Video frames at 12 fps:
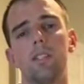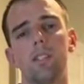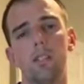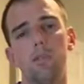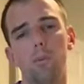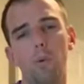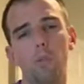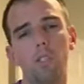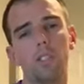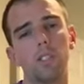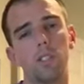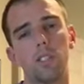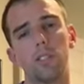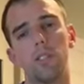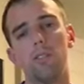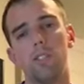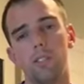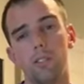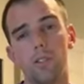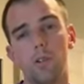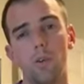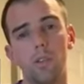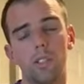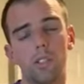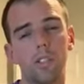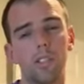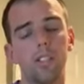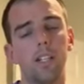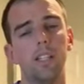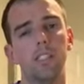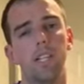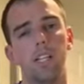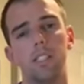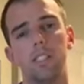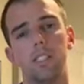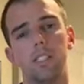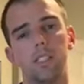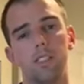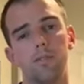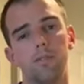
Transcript: Some emotions are extremely difficult and challenging